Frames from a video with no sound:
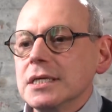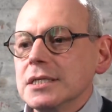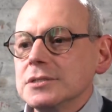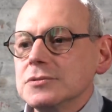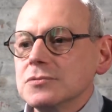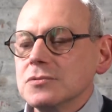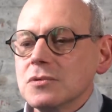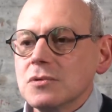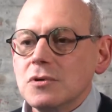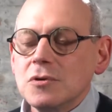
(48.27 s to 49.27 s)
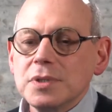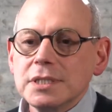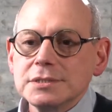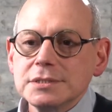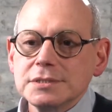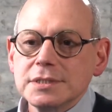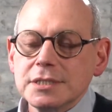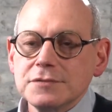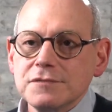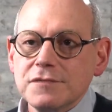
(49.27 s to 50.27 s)
and all places
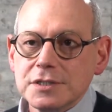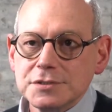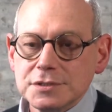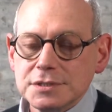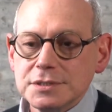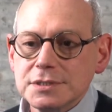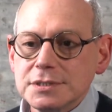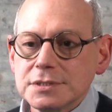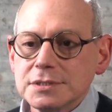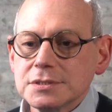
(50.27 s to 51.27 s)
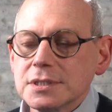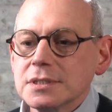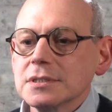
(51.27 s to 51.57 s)
that infectious diseases are